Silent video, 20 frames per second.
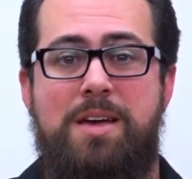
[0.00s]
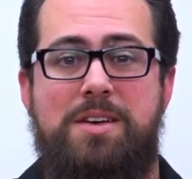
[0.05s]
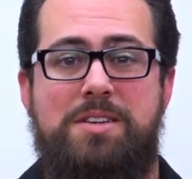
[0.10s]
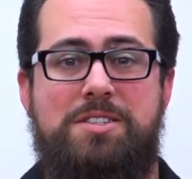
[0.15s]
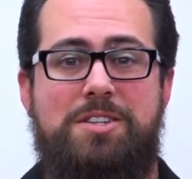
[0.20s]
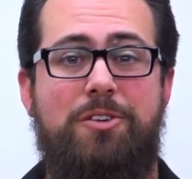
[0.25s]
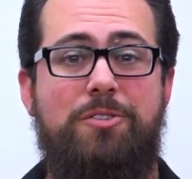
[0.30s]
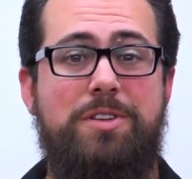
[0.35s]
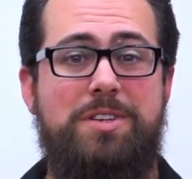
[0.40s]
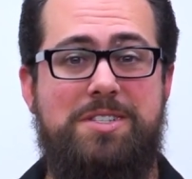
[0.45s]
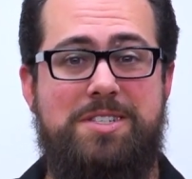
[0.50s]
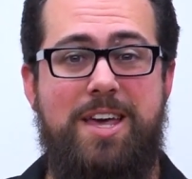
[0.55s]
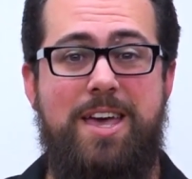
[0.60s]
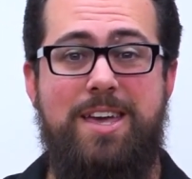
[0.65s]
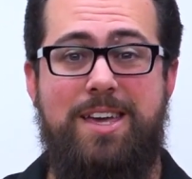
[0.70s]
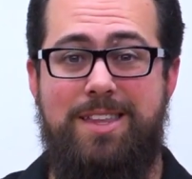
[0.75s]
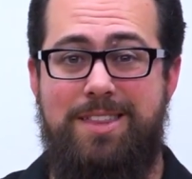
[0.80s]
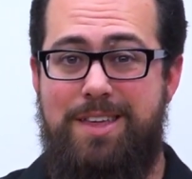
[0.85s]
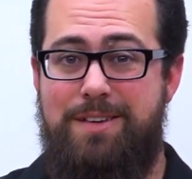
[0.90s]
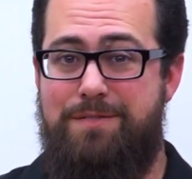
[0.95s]
Sony's
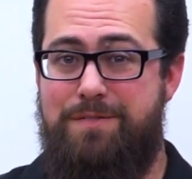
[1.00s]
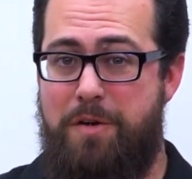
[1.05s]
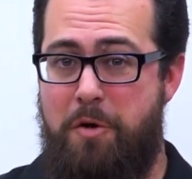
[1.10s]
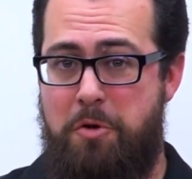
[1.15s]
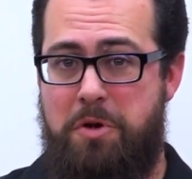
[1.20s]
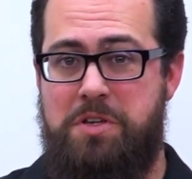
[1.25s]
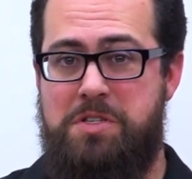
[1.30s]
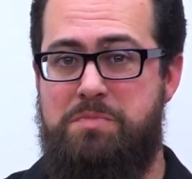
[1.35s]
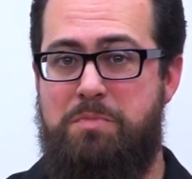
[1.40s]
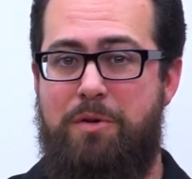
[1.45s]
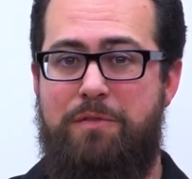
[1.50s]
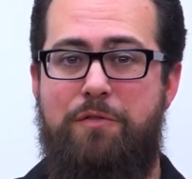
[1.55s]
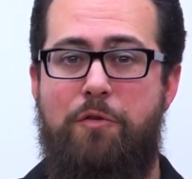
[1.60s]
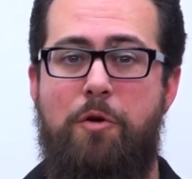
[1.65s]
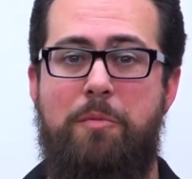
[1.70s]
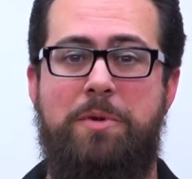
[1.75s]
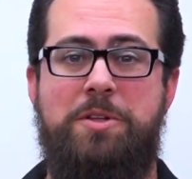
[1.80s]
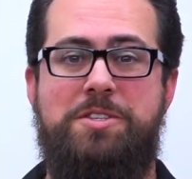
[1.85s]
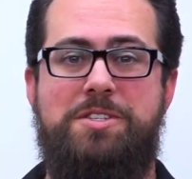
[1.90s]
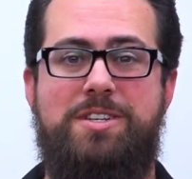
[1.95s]
taken the focus
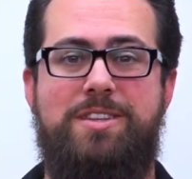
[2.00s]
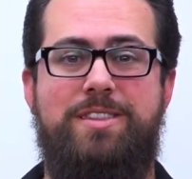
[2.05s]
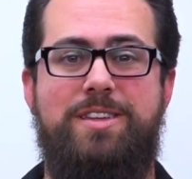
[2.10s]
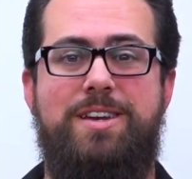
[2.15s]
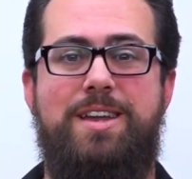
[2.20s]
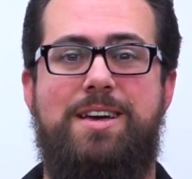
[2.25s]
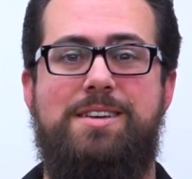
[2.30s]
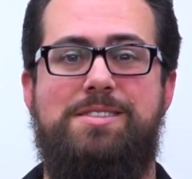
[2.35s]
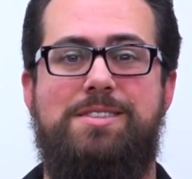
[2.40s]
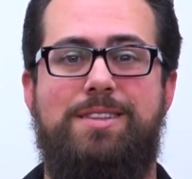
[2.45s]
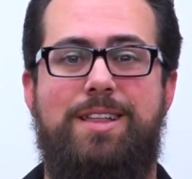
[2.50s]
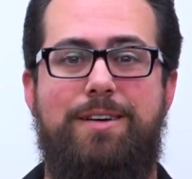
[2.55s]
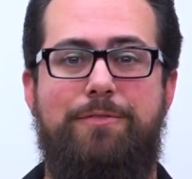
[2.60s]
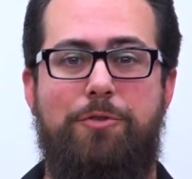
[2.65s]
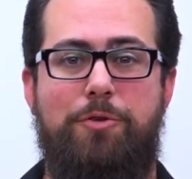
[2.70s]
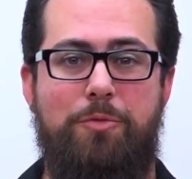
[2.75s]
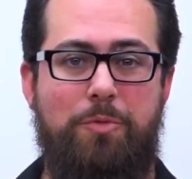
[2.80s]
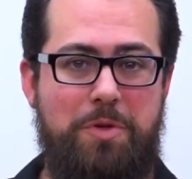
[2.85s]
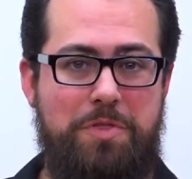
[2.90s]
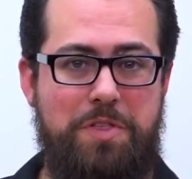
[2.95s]
performance to the next
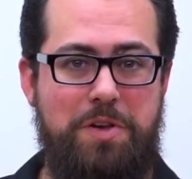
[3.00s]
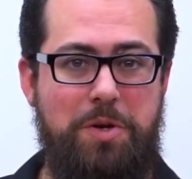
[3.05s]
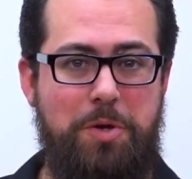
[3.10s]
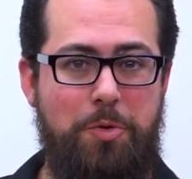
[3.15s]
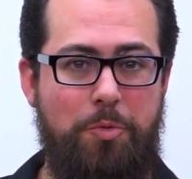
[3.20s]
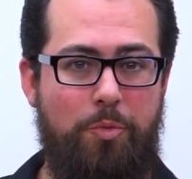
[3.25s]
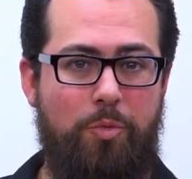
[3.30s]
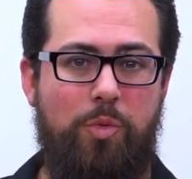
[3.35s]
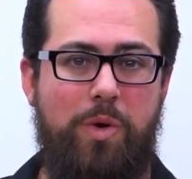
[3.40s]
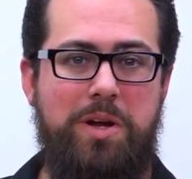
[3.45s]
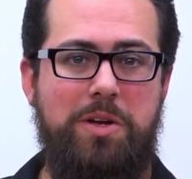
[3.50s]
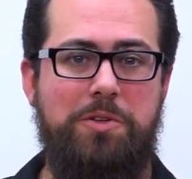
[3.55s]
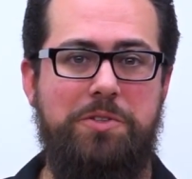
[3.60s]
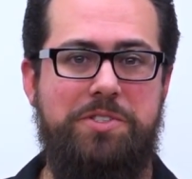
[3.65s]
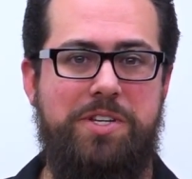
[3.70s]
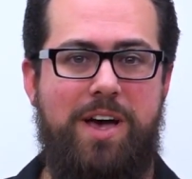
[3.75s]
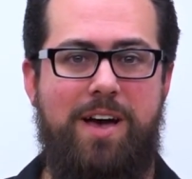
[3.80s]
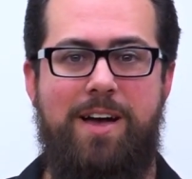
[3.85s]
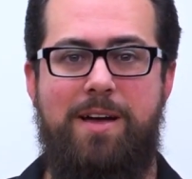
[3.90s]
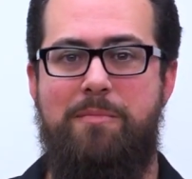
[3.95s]
level with the new
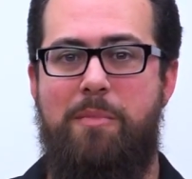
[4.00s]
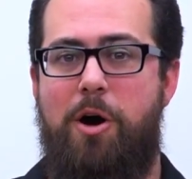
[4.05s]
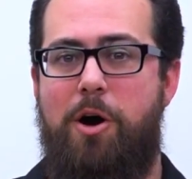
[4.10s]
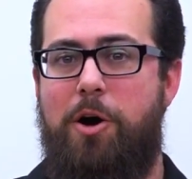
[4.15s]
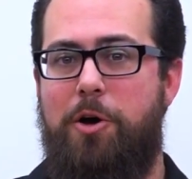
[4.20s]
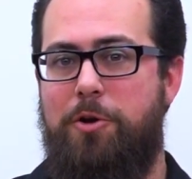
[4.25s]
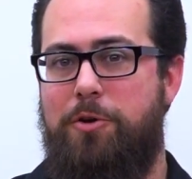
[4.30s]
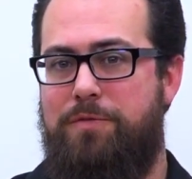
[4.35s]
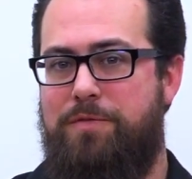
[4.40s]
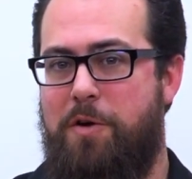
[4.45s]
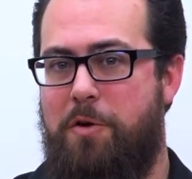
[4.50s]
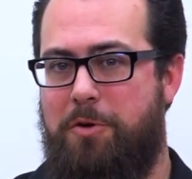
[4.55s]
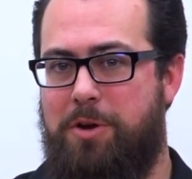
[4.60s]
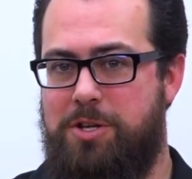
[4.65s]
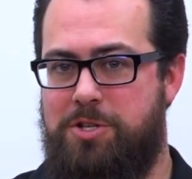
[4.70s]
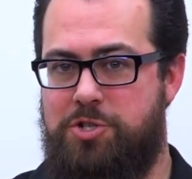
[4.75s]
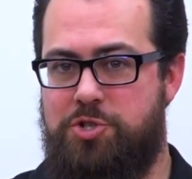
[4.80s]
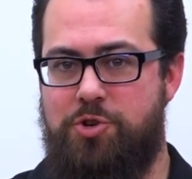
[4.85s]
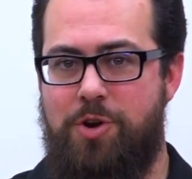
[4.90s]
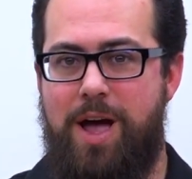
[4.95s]
real-time
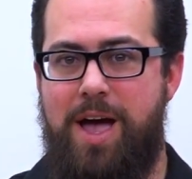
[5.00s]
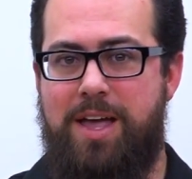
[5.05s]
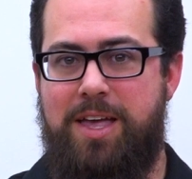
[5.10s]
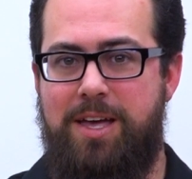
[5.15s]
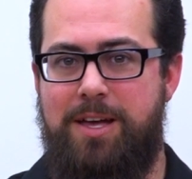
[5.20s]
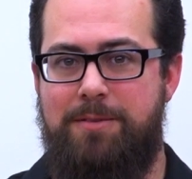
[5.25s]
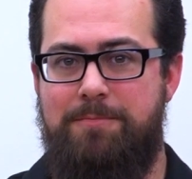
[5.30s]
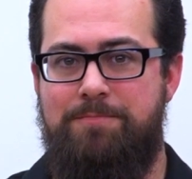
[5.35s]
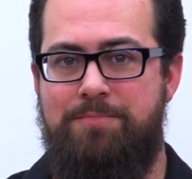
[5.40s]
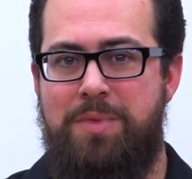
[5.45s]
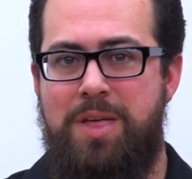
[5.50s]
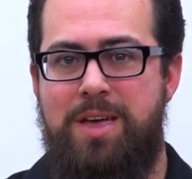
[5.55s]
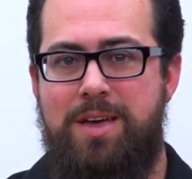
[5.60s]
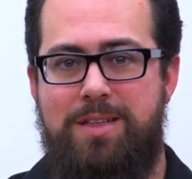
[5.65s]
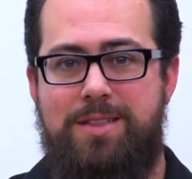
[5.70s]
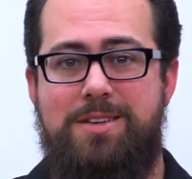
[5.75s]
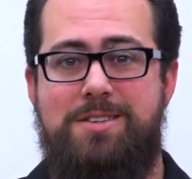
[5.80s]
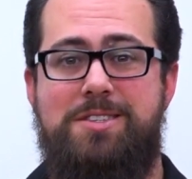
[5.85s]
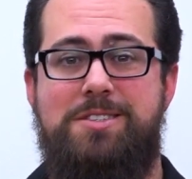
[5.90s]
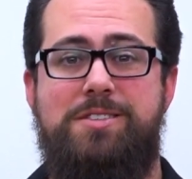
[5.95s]
autofocus tracking.
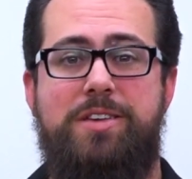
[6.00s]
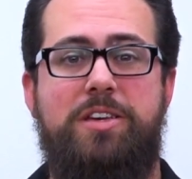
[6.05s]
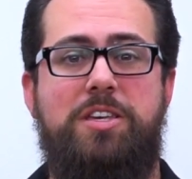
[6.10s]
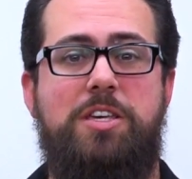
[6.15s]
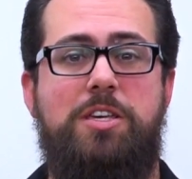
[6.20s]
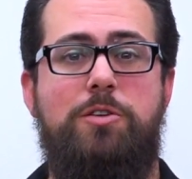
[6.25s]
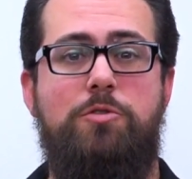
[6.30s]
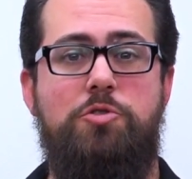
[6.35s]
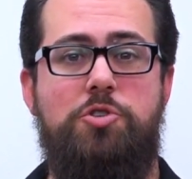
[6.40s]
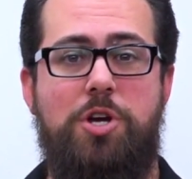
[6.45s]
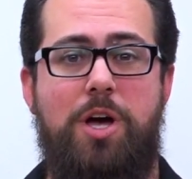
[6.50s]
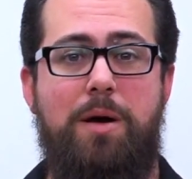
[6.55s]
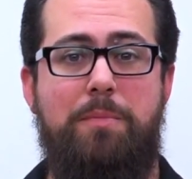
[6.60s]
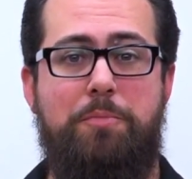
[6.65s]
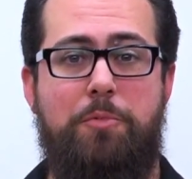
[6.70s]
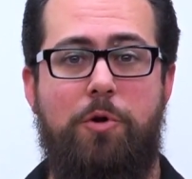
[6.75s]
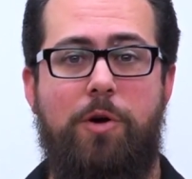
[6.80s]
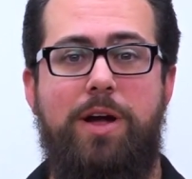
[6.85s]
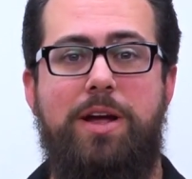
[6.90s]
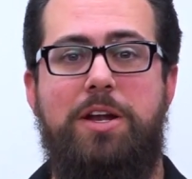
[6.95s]
This is a huge
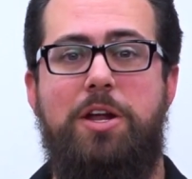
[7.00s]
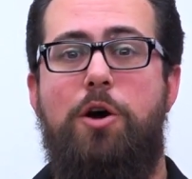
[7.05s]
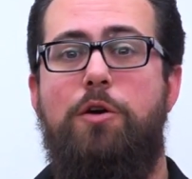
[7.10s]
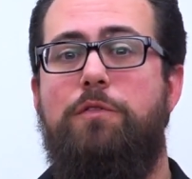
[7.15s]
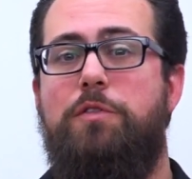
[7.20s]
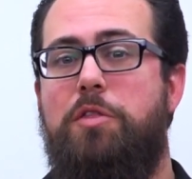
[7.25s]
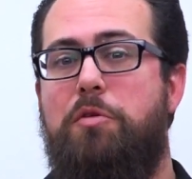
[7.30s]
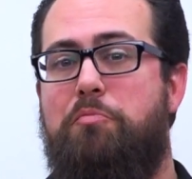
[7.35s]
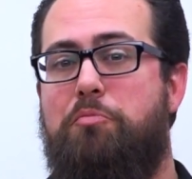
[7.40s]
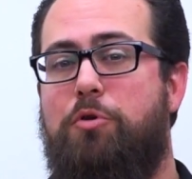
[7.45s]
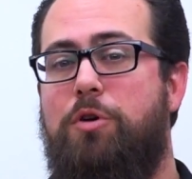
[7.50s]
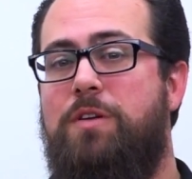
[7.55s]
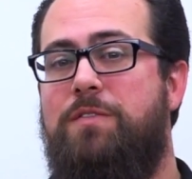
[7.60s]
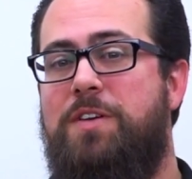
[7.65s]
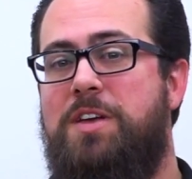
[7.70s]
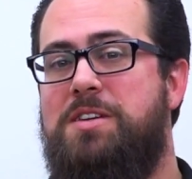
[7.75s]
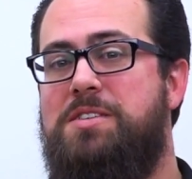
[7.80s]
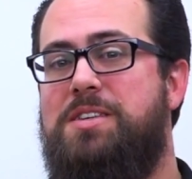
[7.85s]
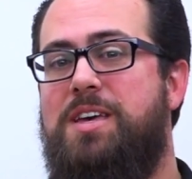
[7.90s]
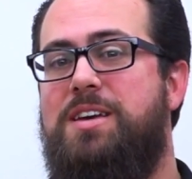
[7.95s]
upgrade over the
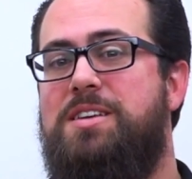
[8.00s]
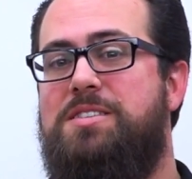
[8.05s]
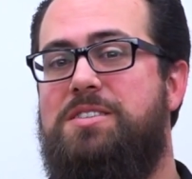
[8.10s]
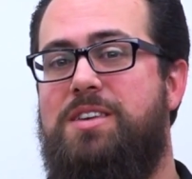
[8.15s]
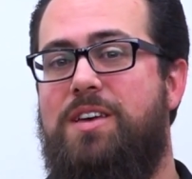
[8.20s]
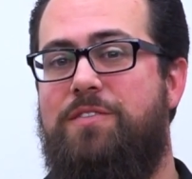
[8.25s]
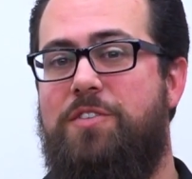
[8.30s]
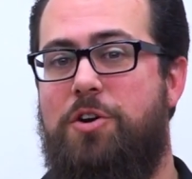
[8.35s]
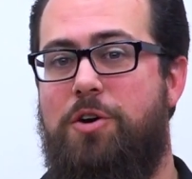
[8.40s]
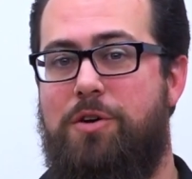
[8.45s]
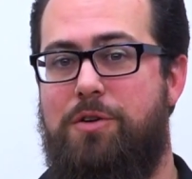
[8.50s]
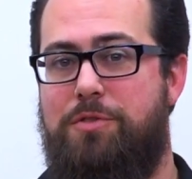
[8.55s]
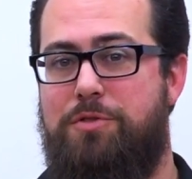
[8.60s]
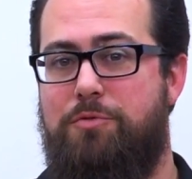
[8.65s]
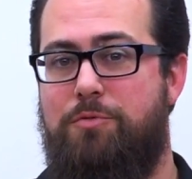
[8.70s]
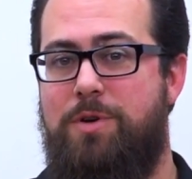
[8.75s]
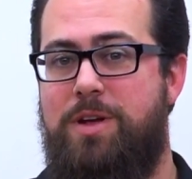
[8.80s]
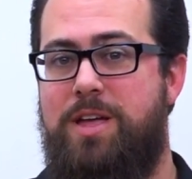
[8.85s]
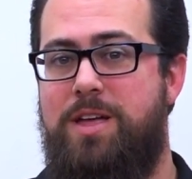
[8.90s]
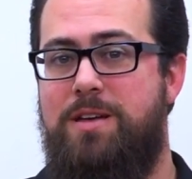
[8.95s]
previous a7R
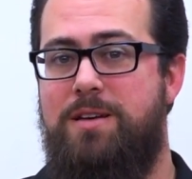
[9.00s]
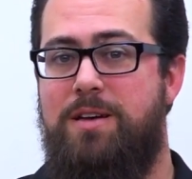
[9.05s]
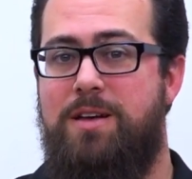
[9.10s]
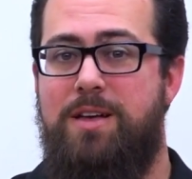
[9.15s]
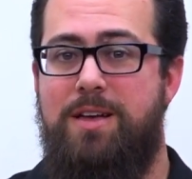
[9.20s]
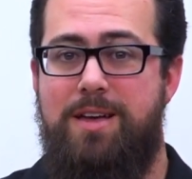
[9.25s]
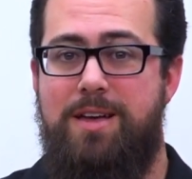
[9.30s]
III,